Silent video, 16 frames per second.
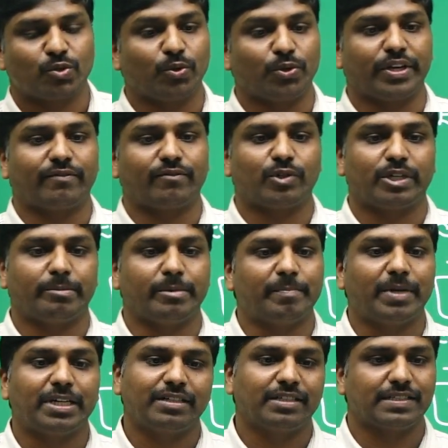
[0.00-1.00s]
have to remember
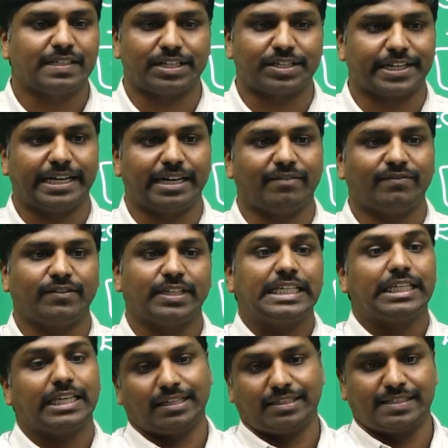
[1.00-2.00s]
such kind of
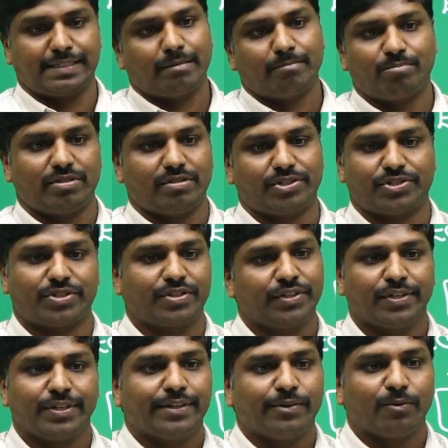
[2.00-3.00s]
examples.
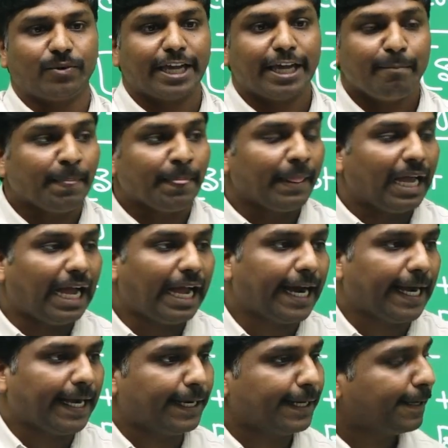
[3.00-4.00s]
Okay, and
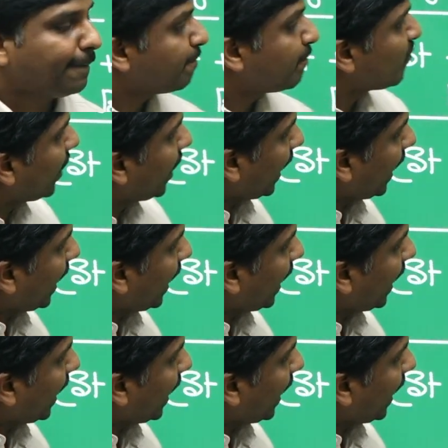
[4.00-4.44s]
if